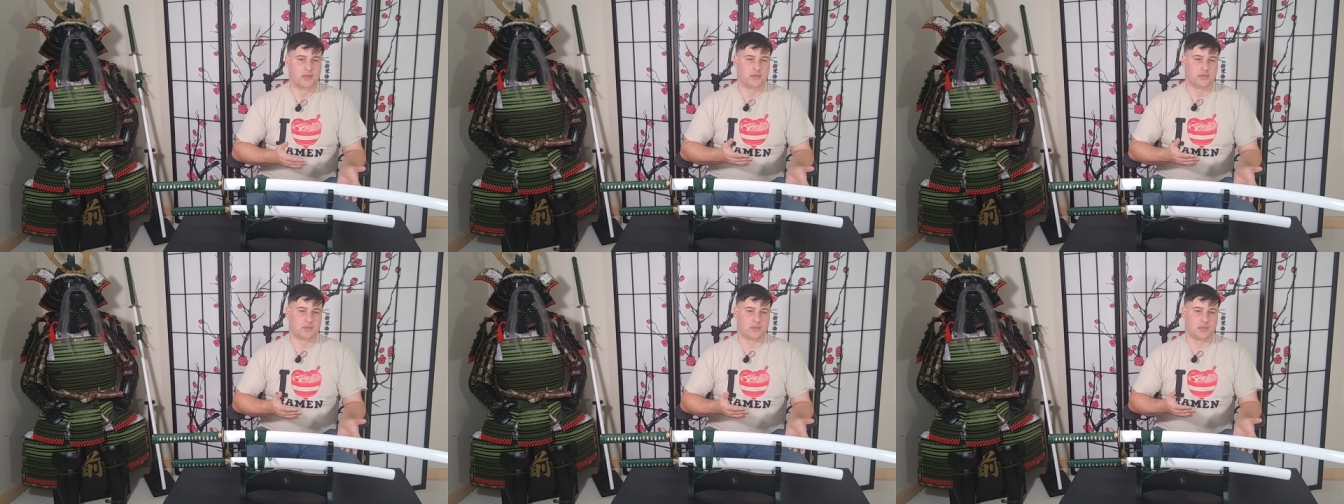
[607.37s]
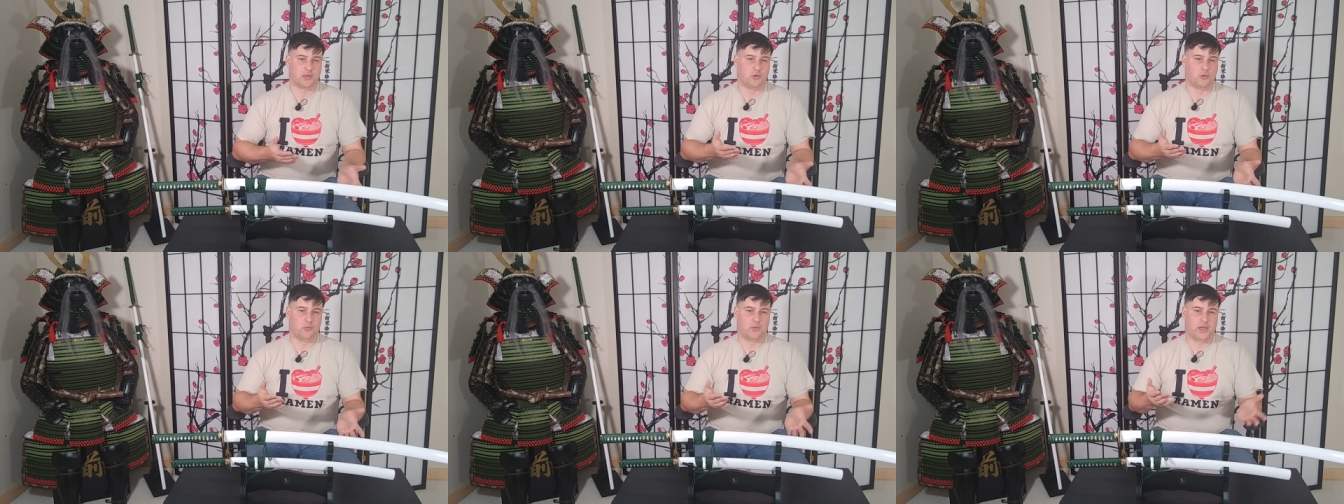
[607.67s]

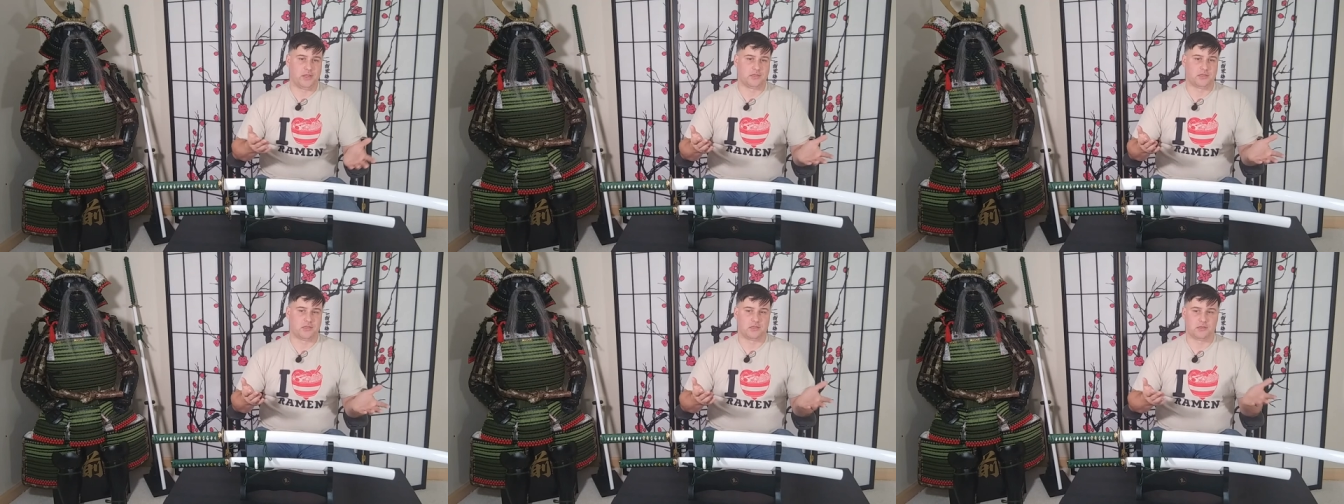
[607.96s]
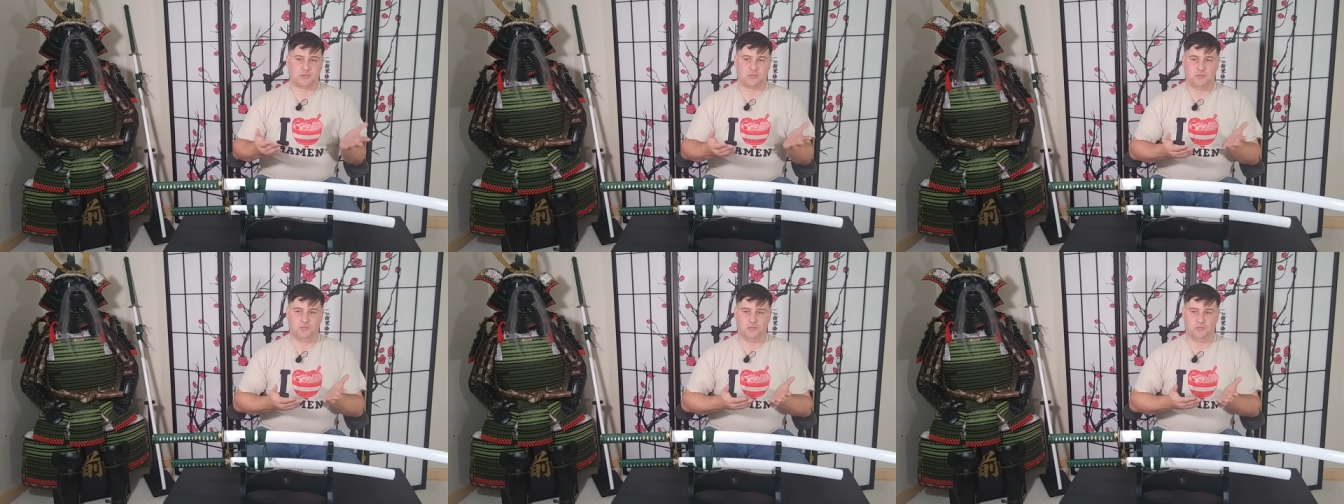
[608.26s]
So
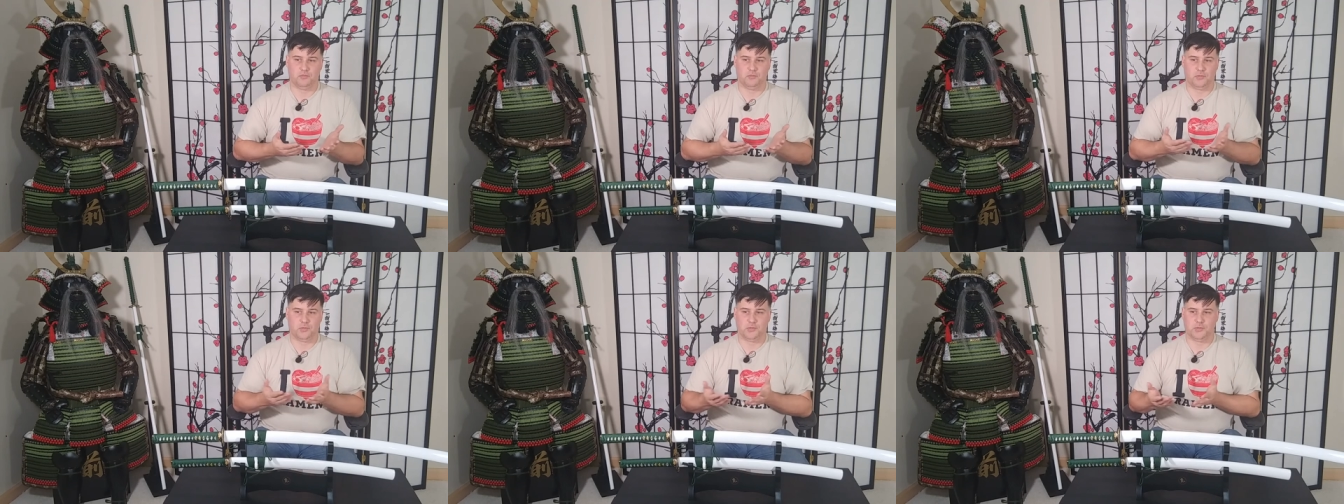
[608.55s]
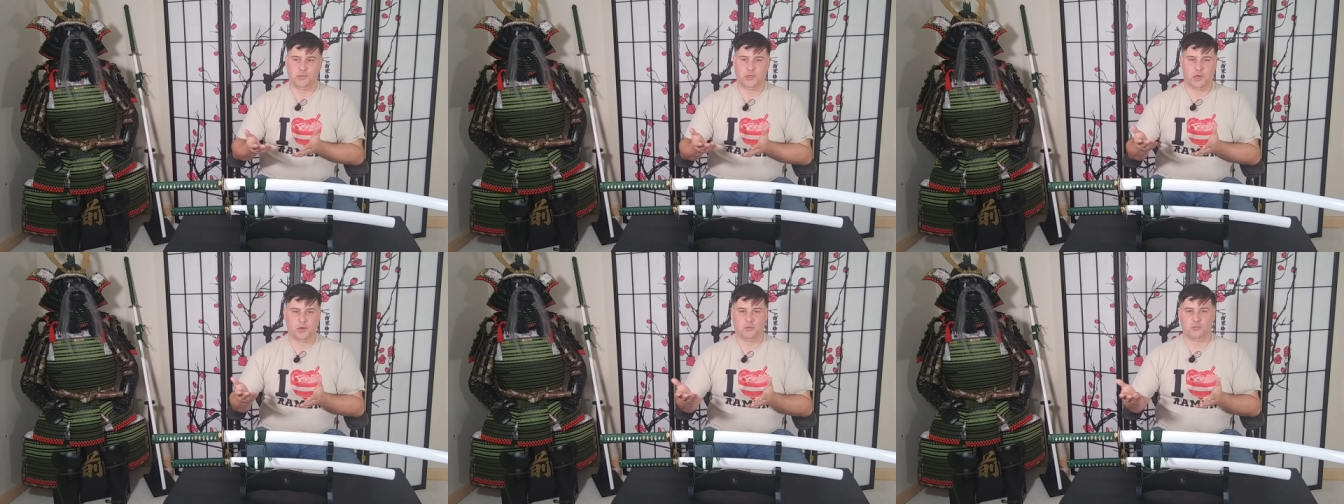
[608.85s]
that's
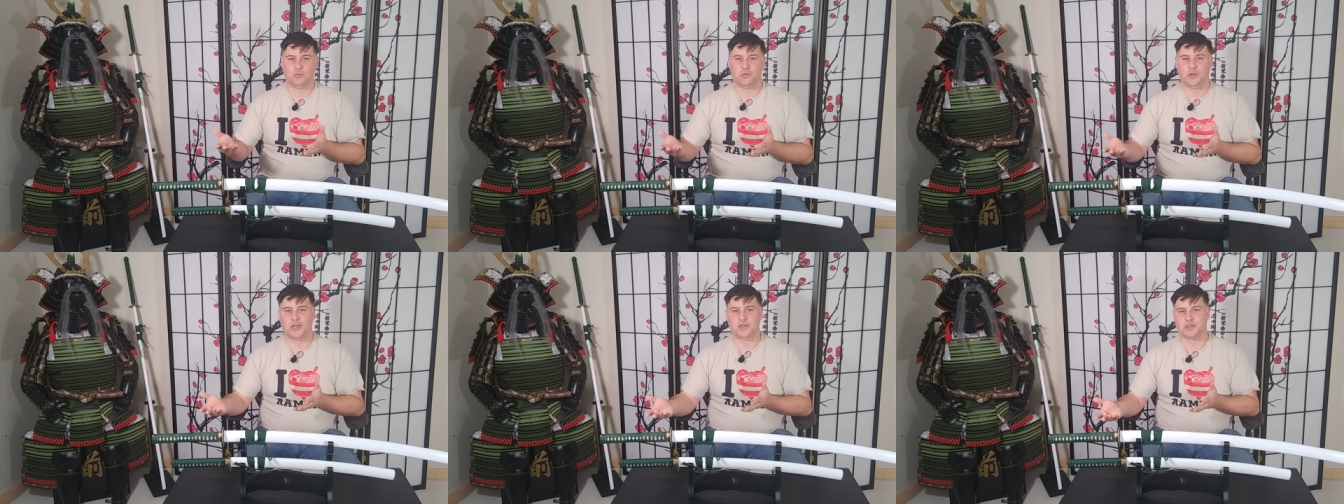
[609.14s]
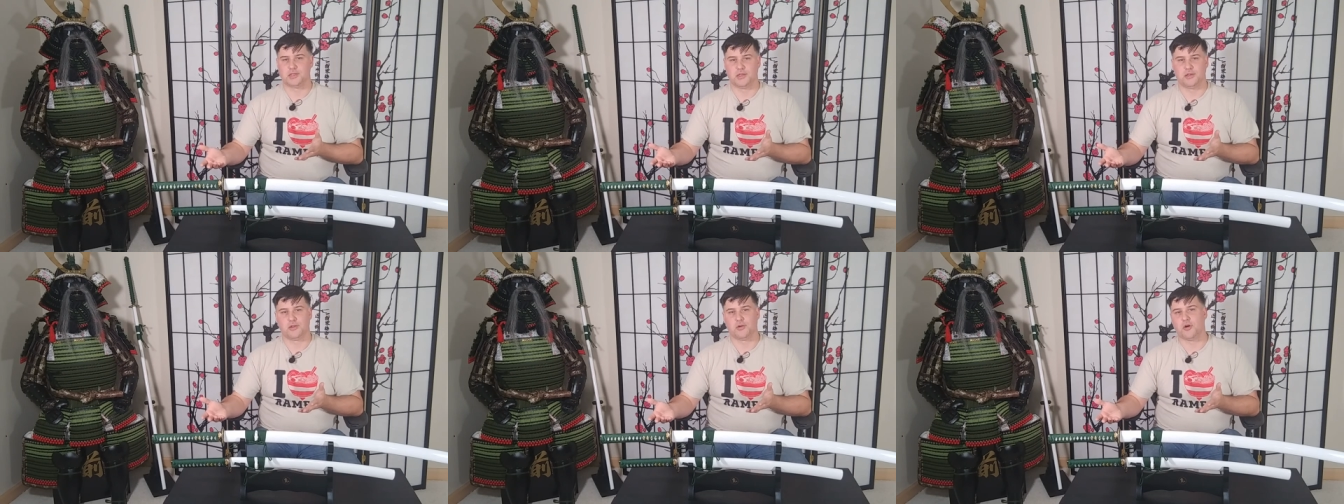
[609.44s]
you know
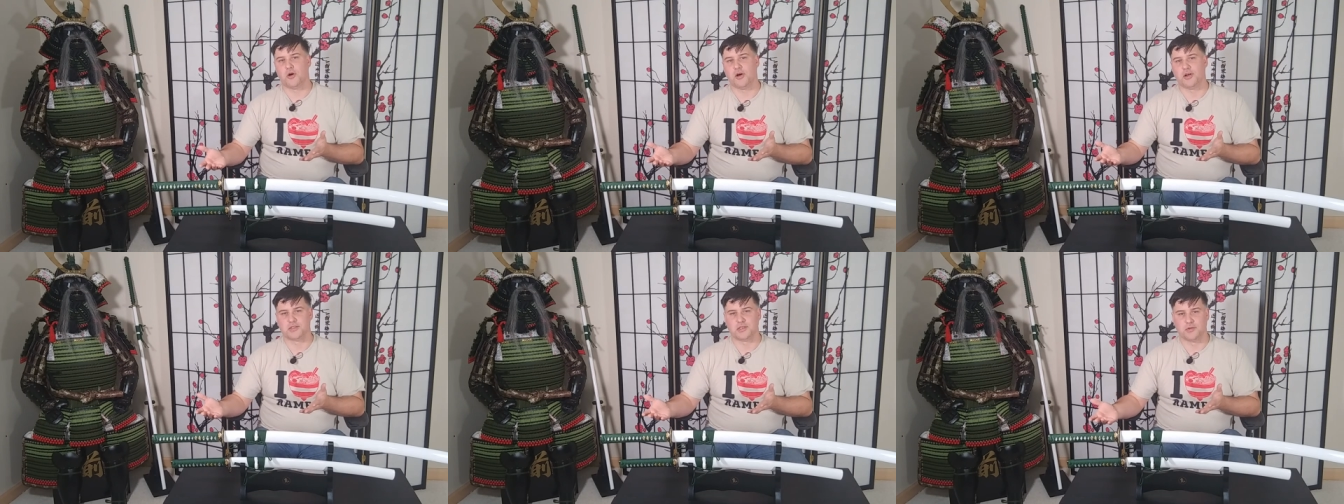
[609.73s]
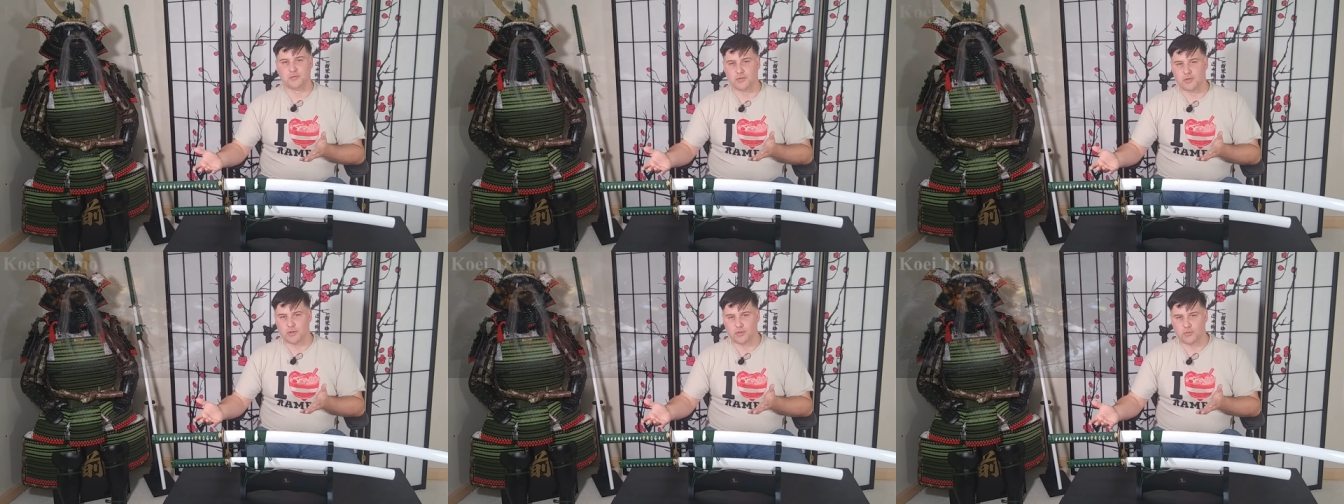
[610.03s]
less than the cost
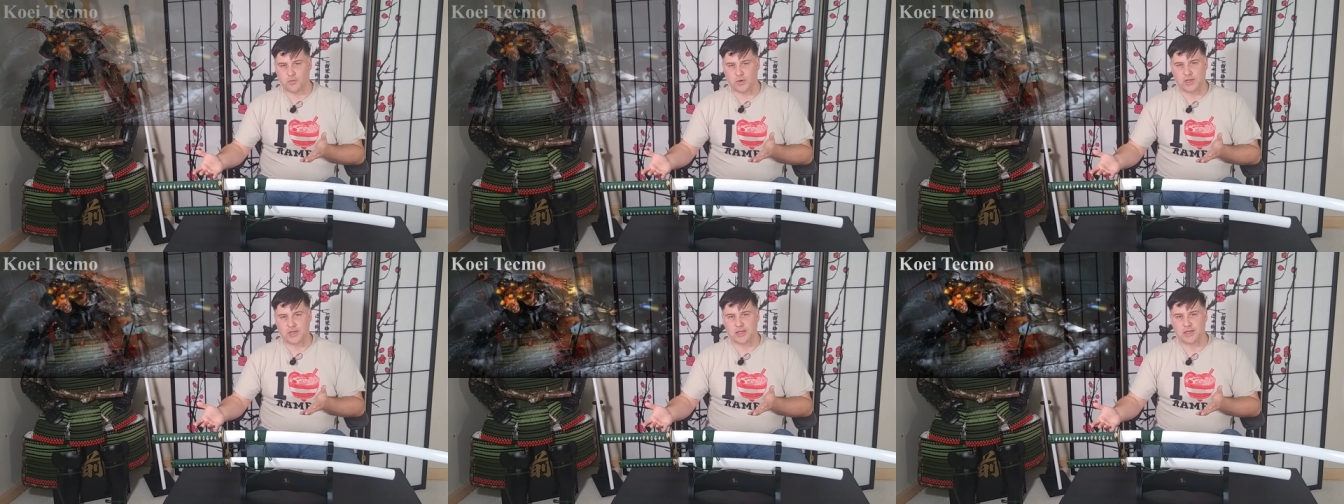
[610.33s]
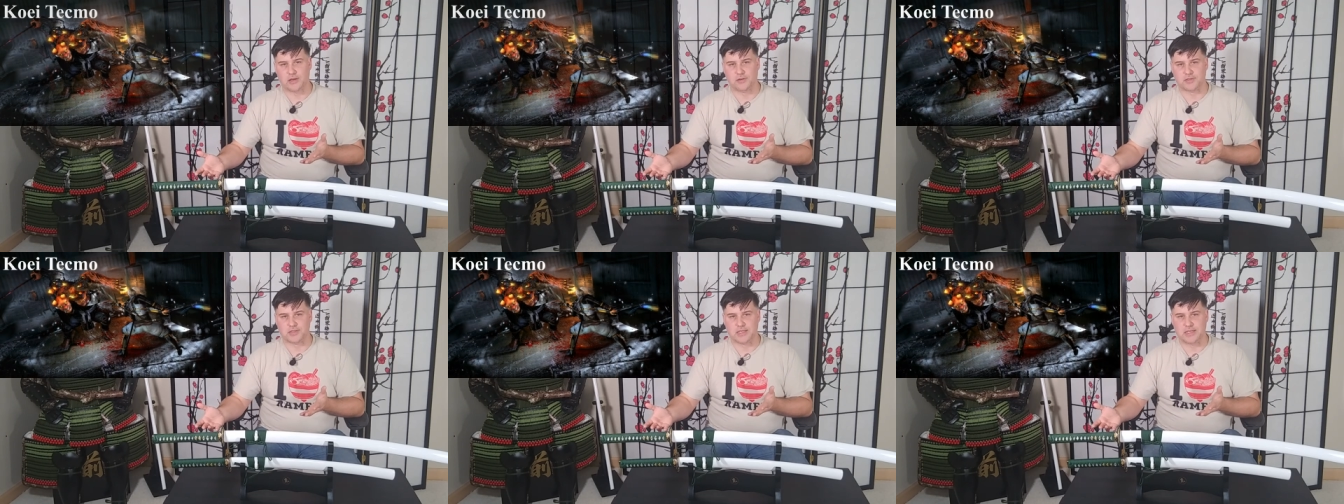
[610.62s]
of the three
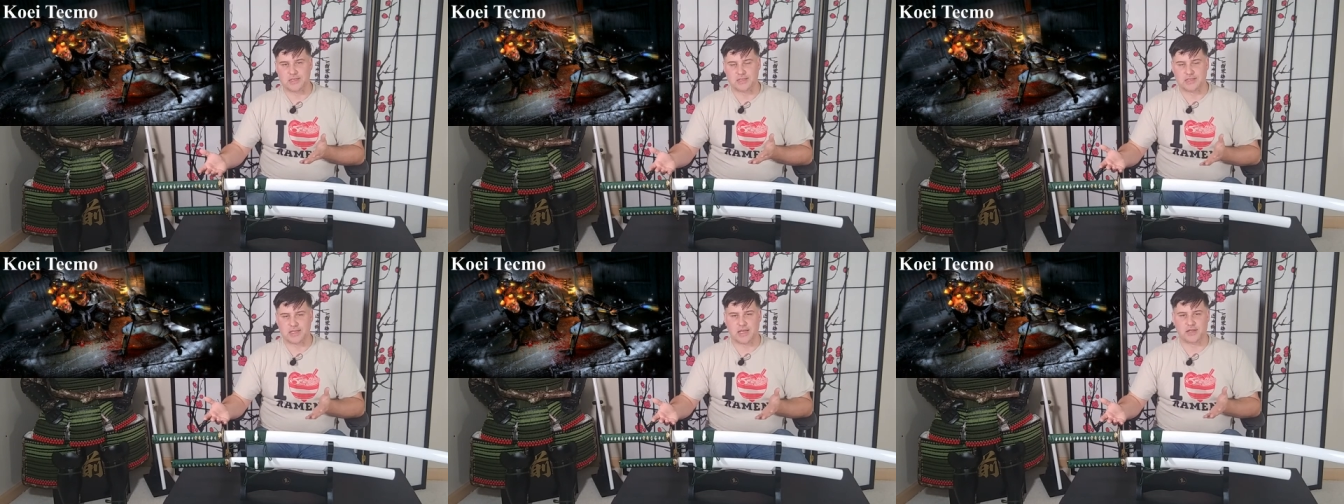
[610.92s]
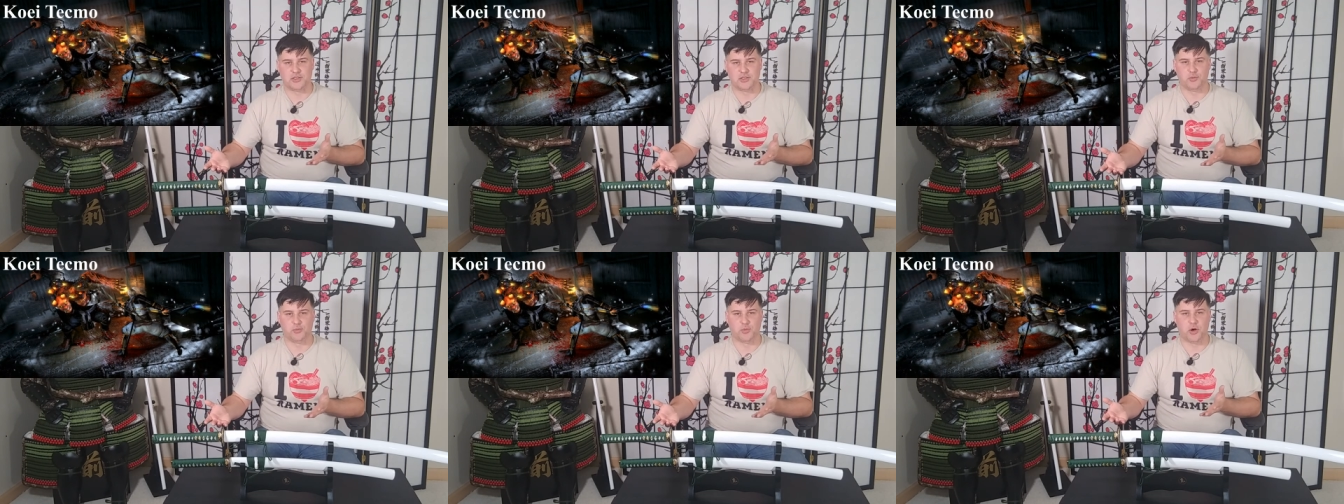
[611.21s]
DLCs
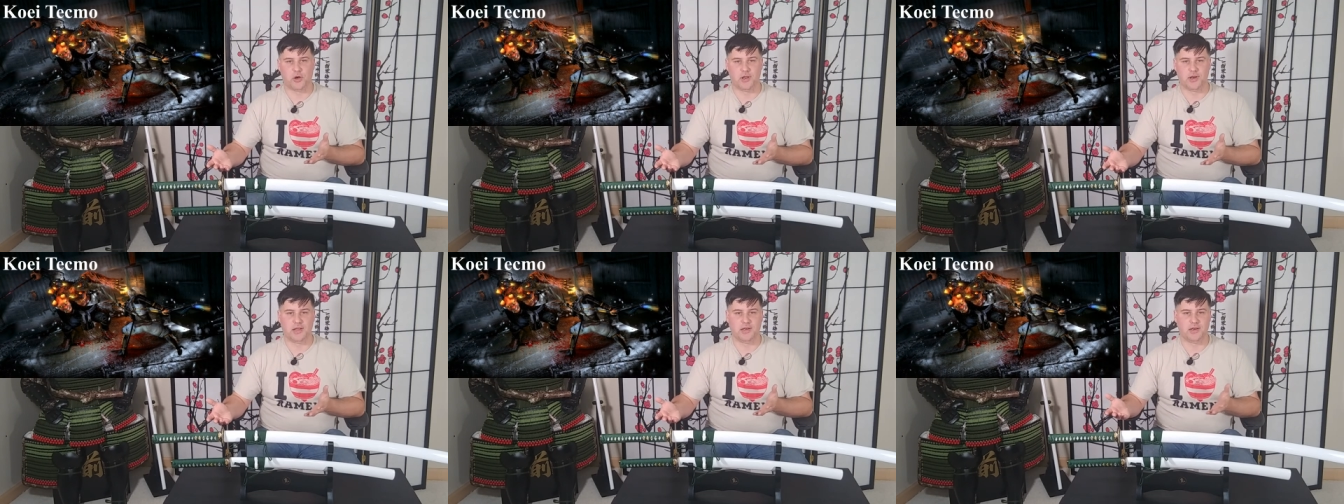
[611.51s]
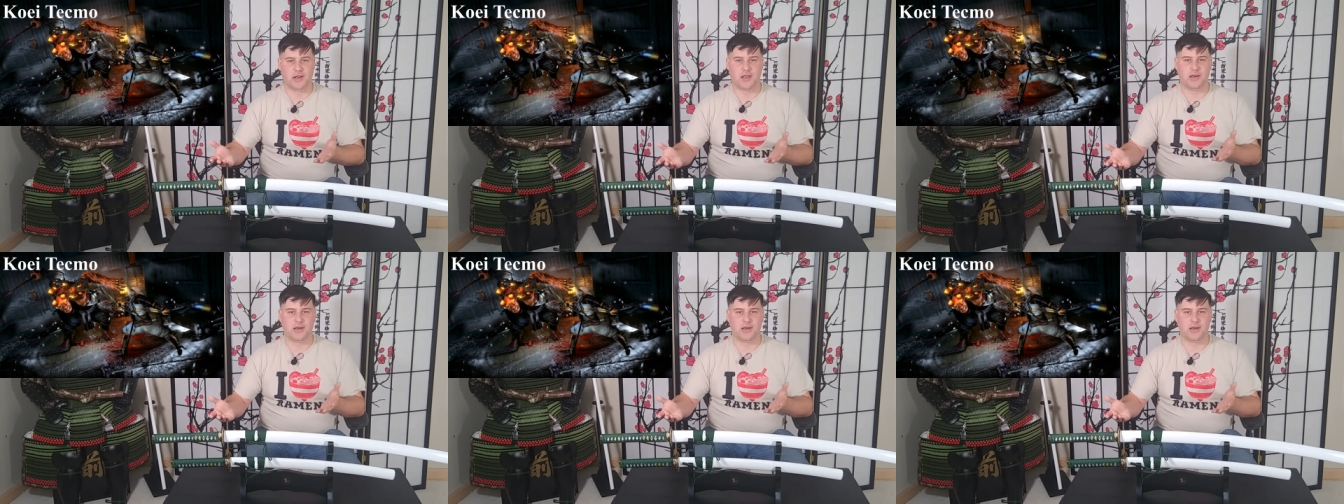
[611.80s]
had you bought it,